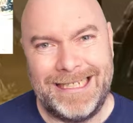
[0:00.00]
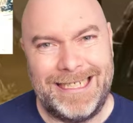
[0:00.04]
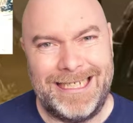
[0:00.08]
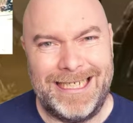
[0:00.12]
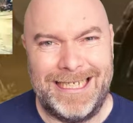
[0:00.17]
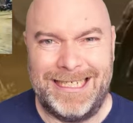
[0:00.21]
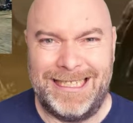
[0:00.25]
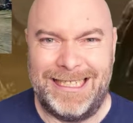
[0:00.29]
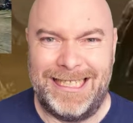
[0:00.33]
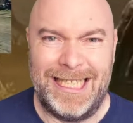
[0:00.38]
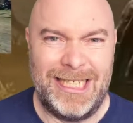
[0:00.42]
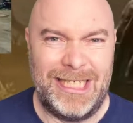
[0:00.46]

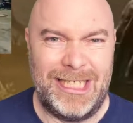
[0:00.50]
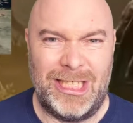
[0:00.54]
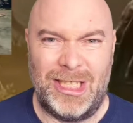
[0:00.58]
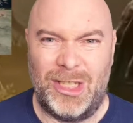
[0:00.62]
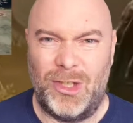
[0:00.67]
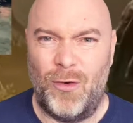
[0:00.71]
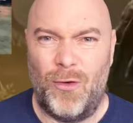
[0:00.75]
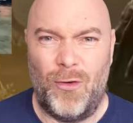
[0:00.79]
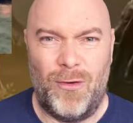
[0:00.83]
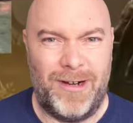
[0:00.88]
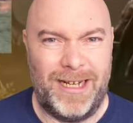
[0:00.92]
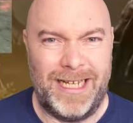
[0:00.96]
just the
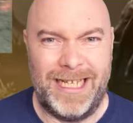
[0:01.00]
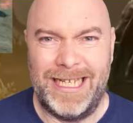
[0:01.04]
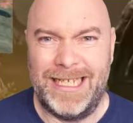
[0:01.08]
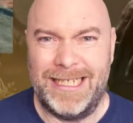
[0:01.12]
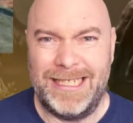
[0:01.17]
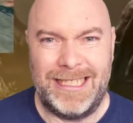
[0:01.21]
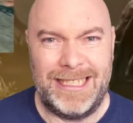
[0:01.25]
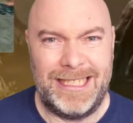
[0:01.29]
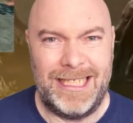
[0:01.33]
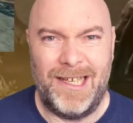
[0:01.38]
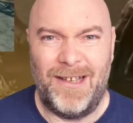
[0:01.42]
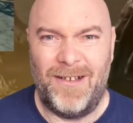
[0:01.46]
story
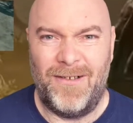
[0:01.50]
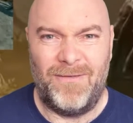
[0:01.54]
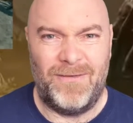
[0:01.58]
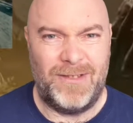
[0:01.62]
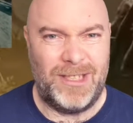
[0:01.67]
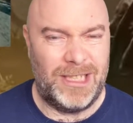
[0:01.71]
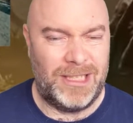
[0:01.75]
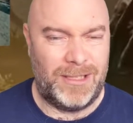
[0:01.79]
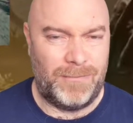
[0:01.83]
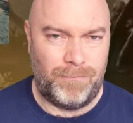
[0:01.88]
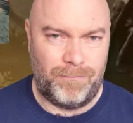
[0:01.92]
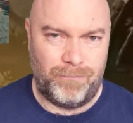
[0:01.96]
itself
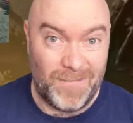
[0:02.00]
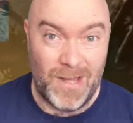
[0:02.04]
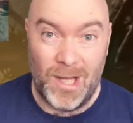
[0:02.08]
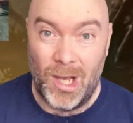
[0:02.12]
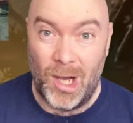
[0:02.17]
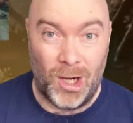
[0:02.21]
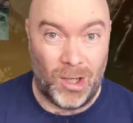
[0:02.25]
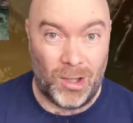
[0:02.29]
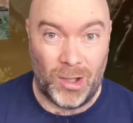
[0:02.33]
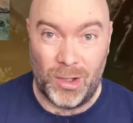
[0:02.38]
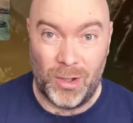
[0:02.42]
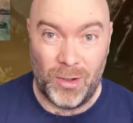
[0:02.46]
just
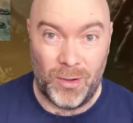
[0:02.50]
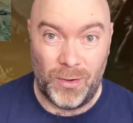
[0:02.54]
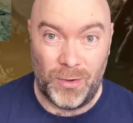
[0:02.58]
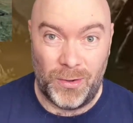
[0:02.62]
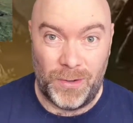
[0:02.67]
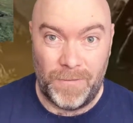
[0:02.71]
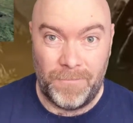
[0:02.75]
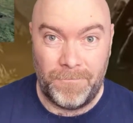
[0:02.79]
not good.